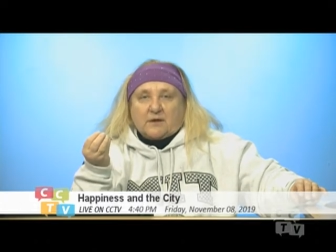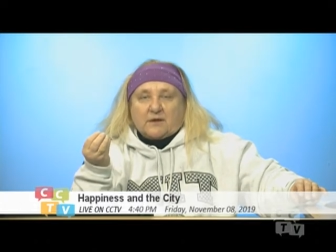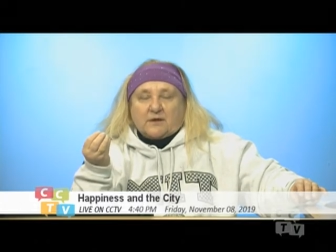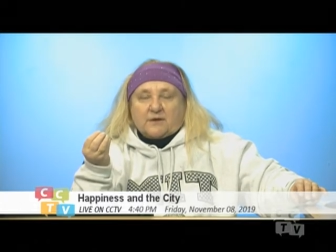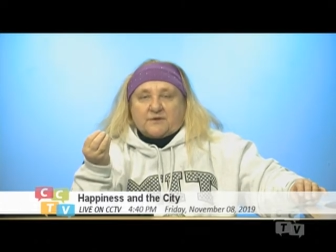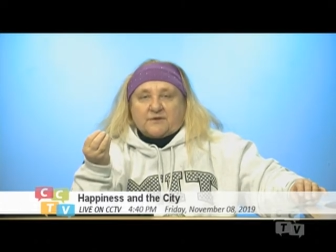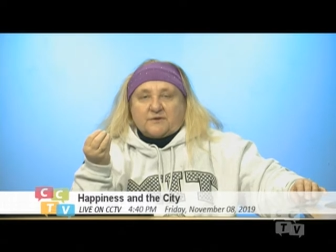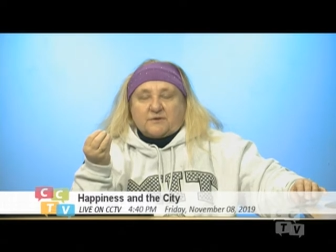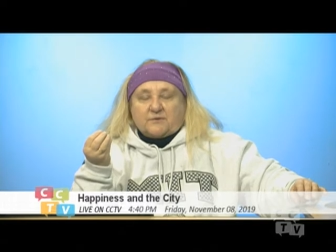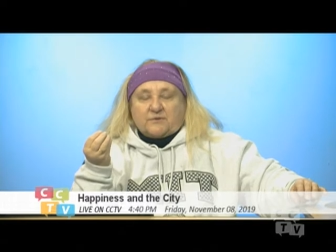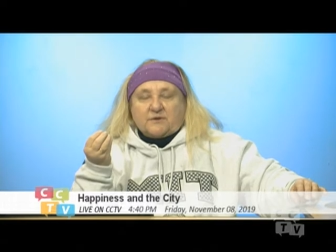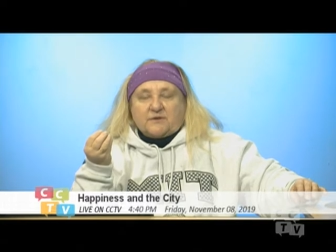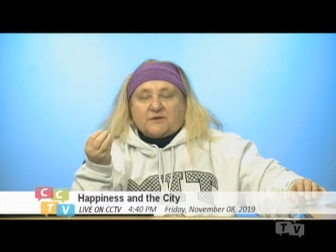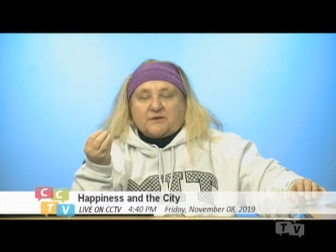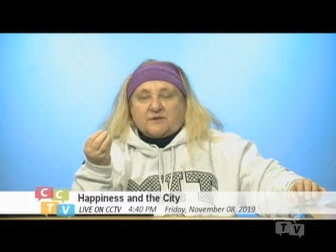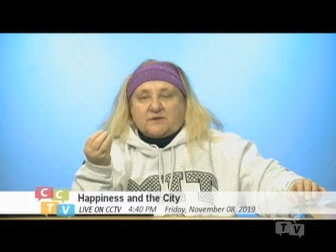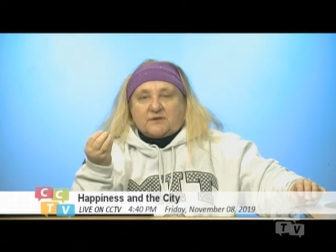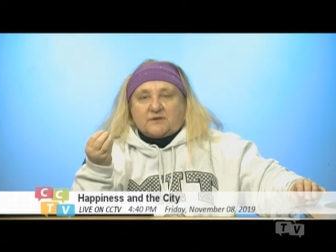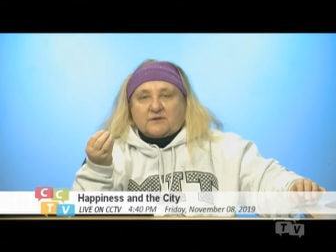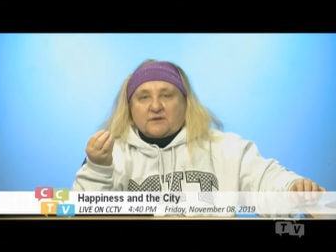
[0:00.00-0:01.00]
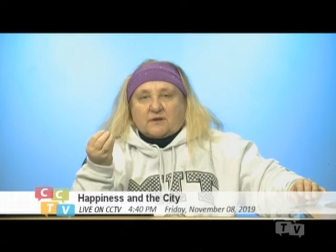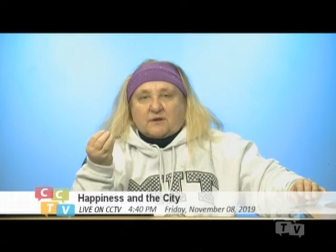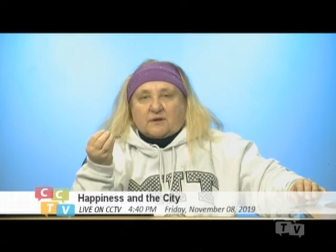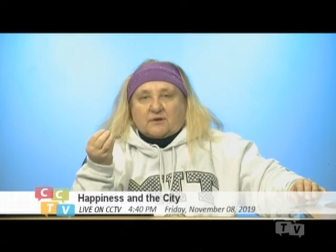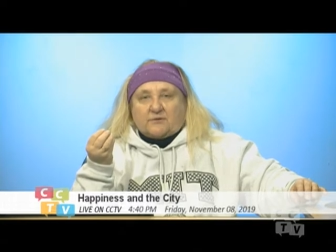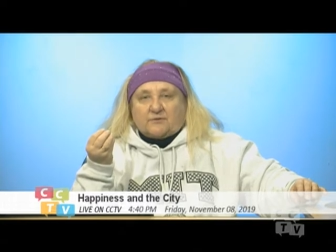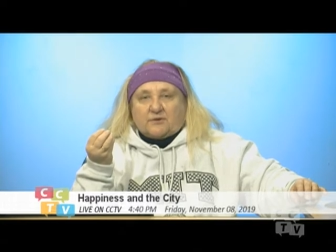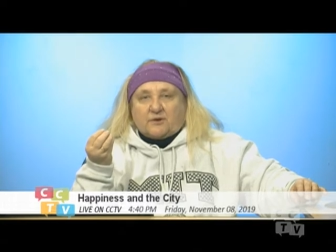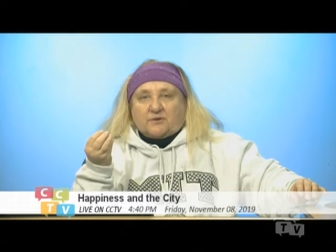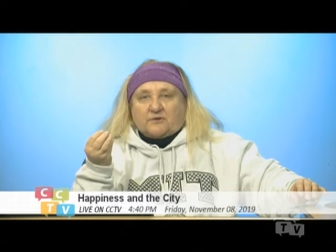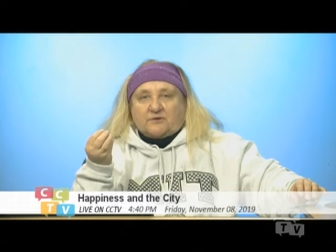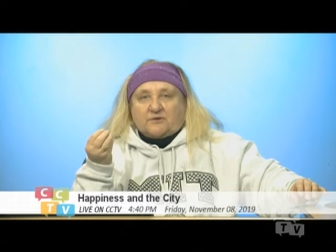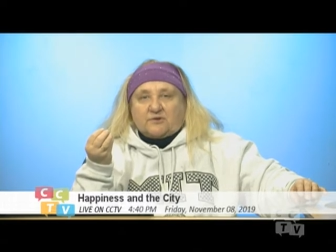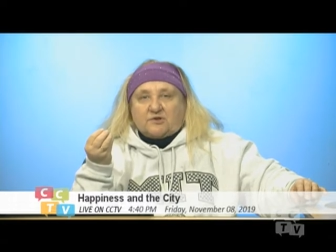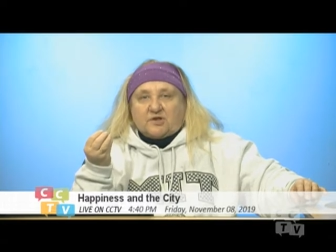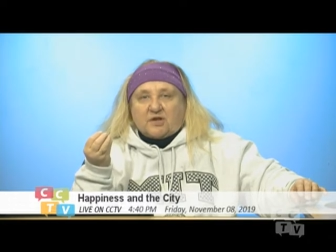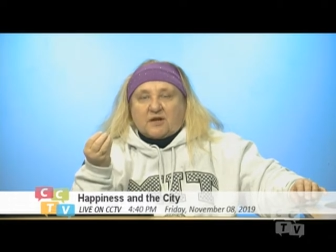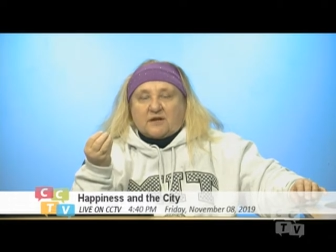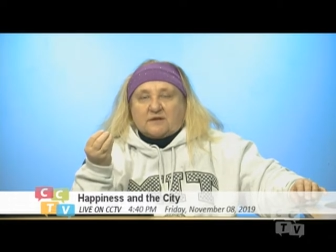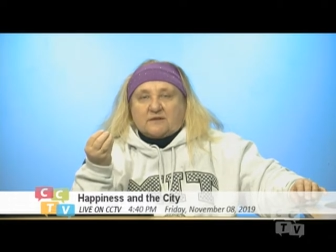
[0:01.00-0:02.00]
So this is not
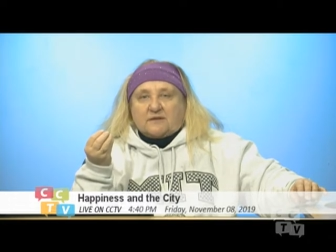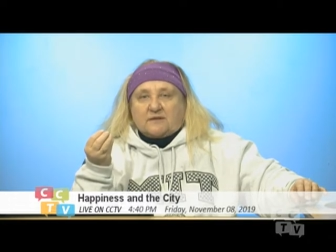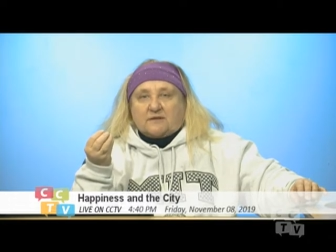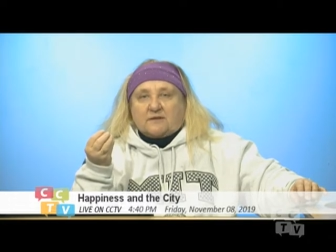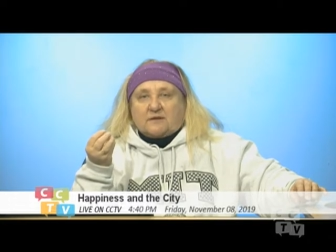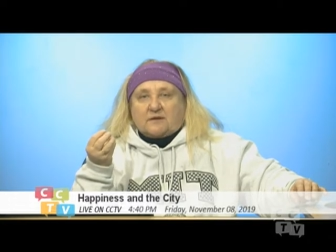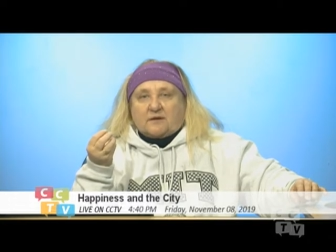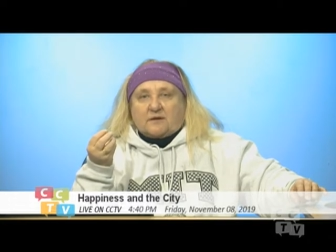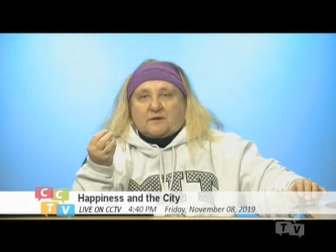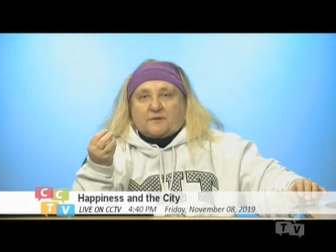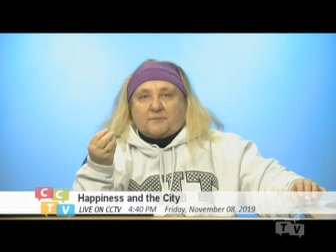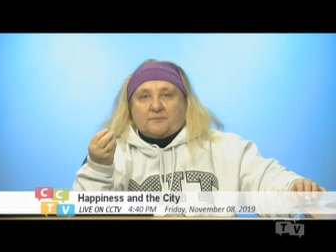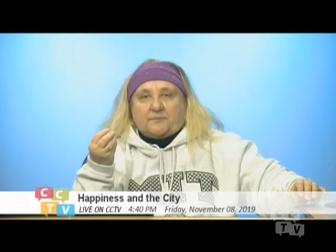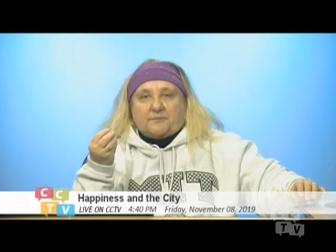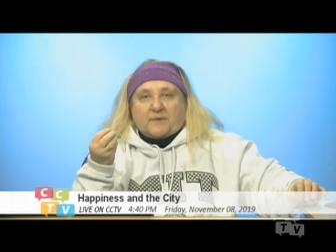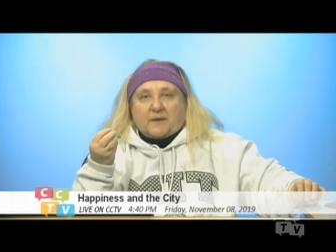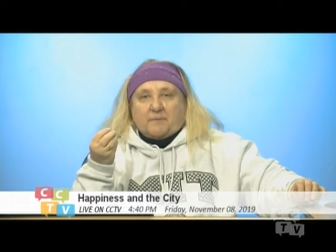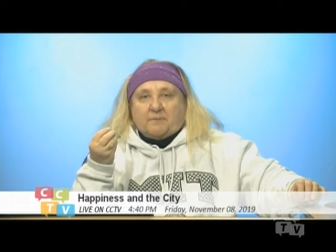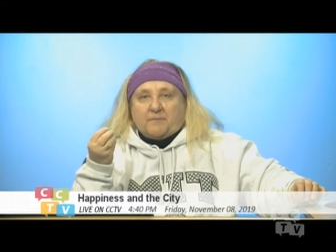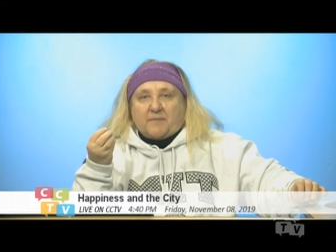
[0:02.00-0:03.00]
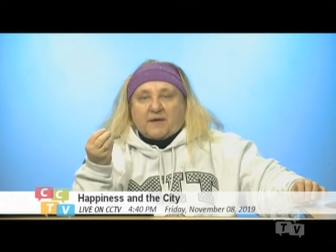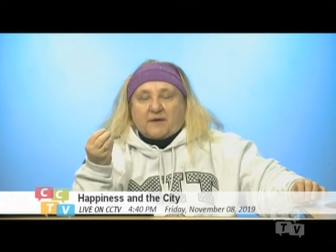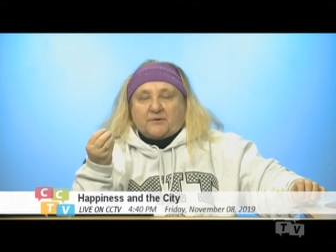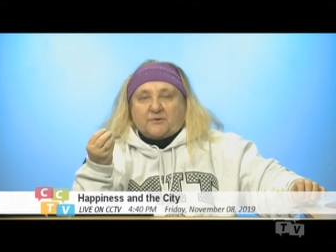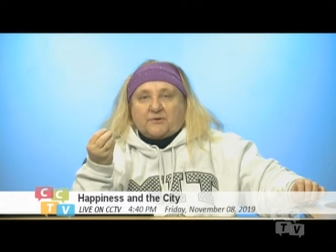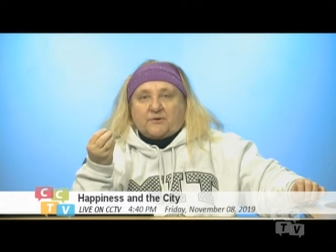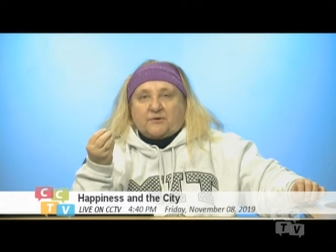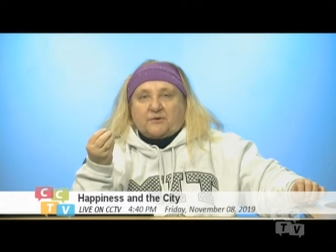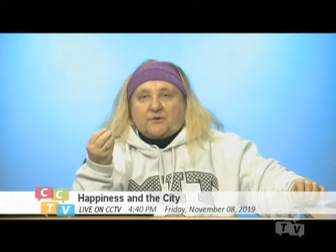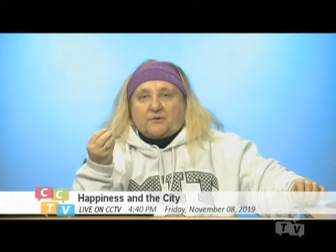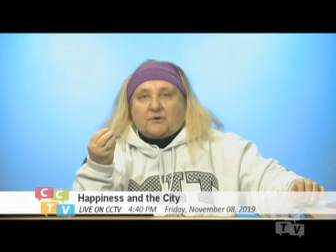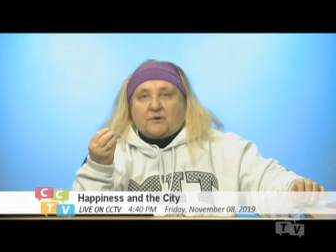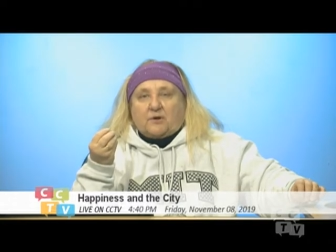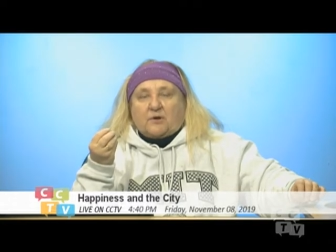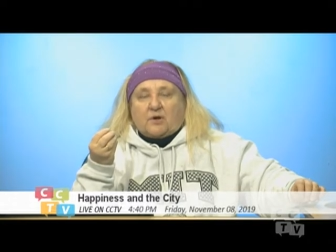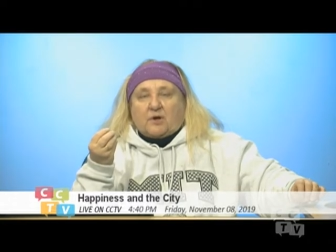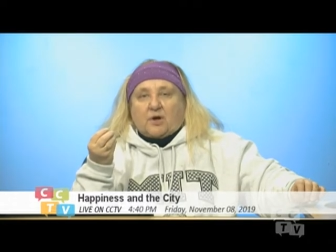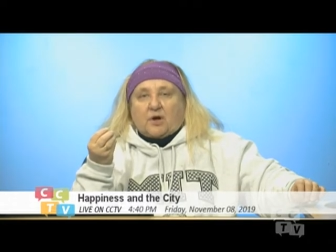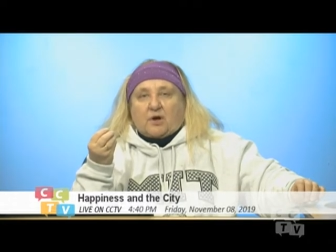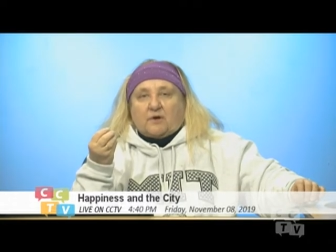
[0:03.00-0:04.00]
just a matter
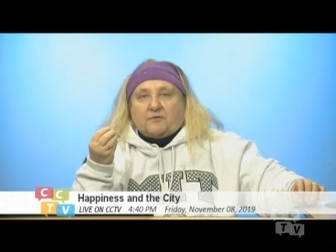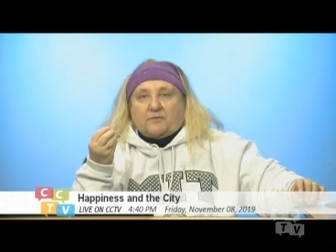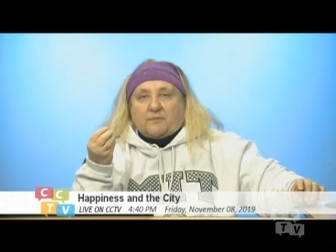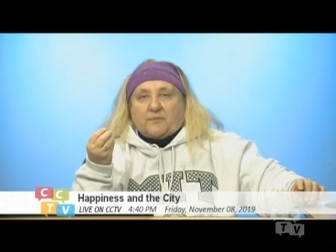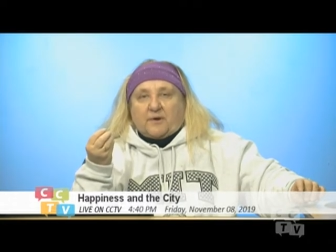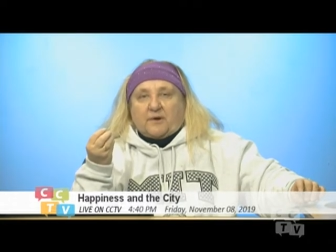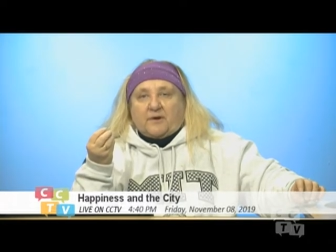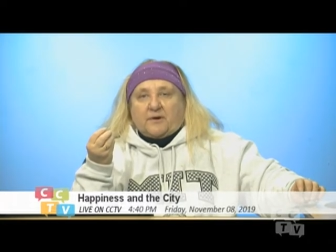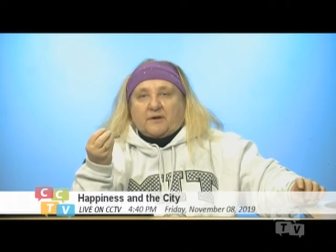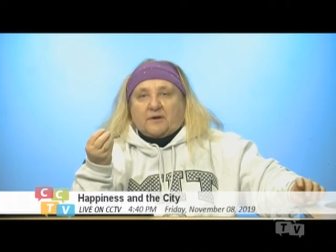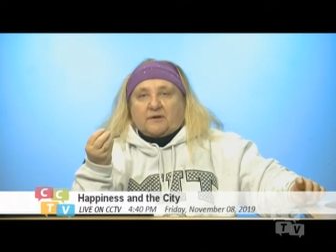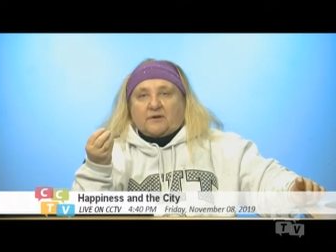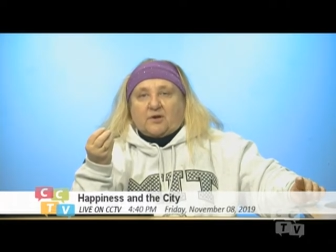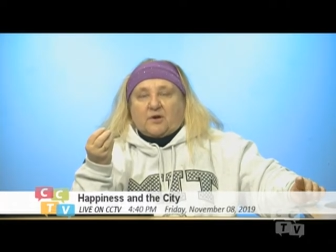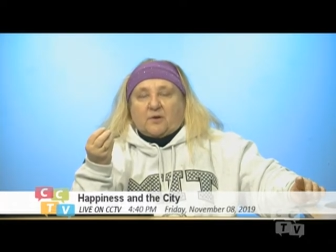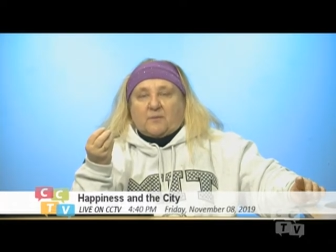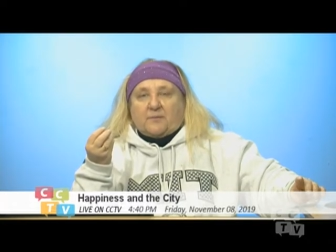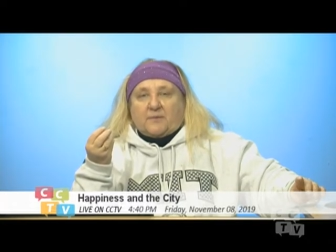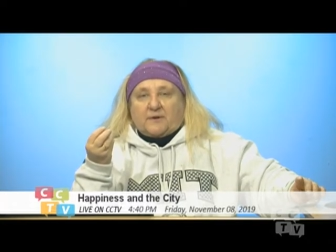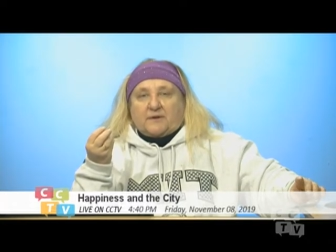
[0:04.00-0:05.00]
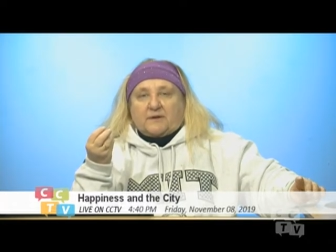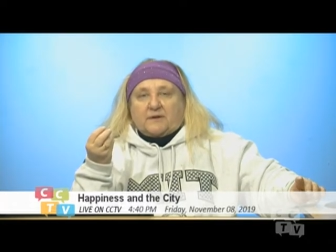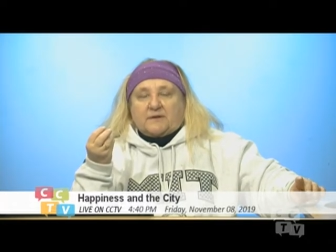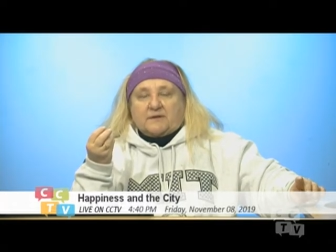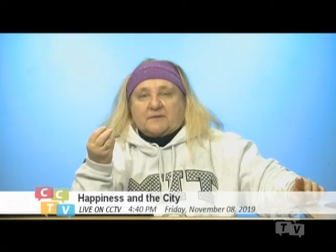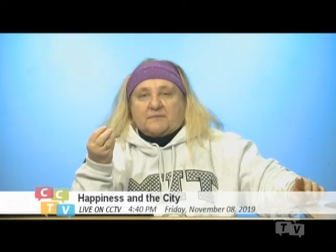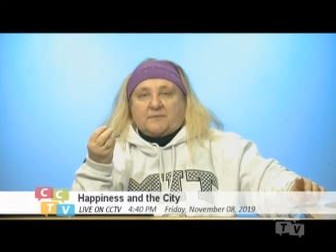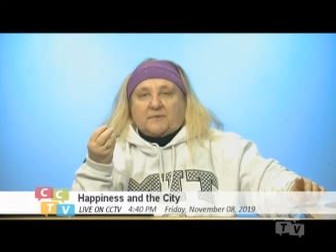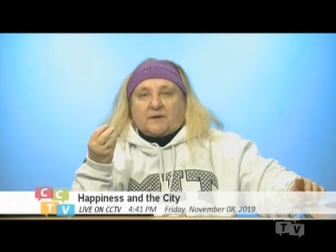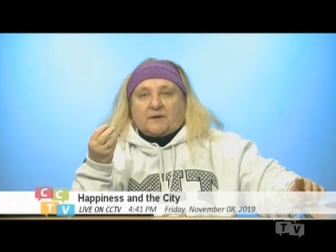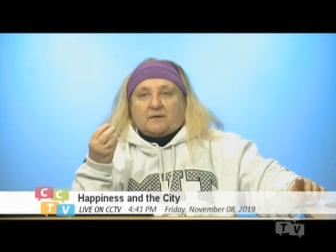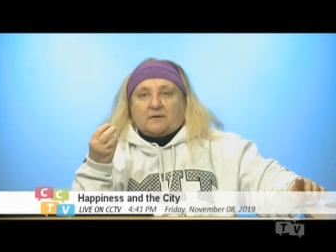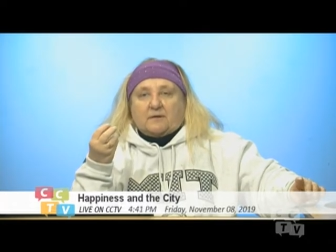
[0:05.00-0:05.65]
of American companies, but